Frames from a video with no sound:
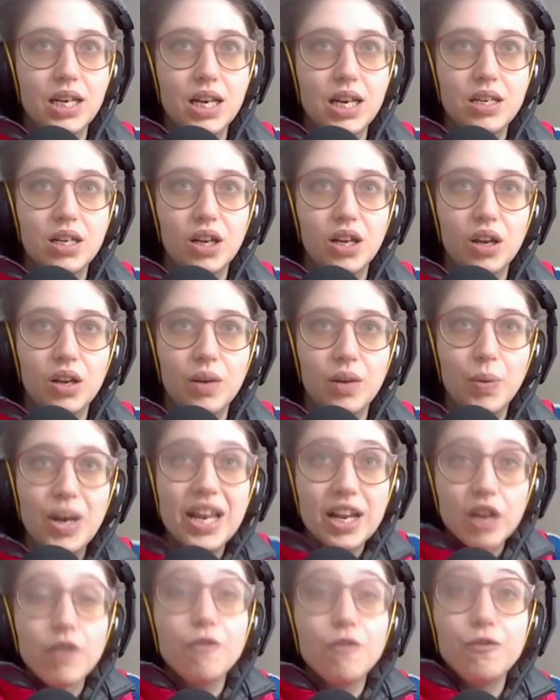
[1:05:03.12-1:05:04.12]
need to, will
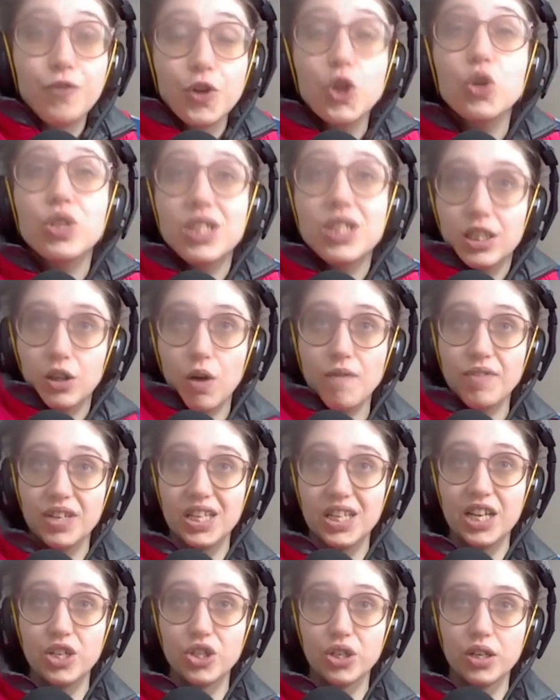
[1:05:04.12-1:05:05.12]
it confuse this
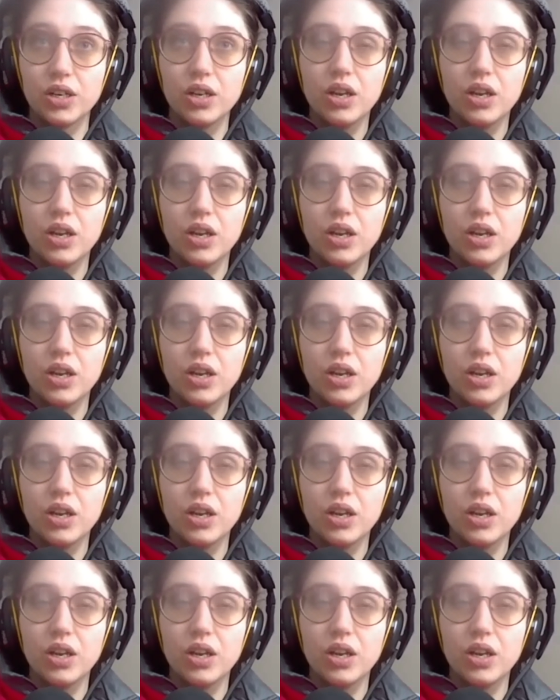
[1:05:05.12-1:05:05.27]
conversation?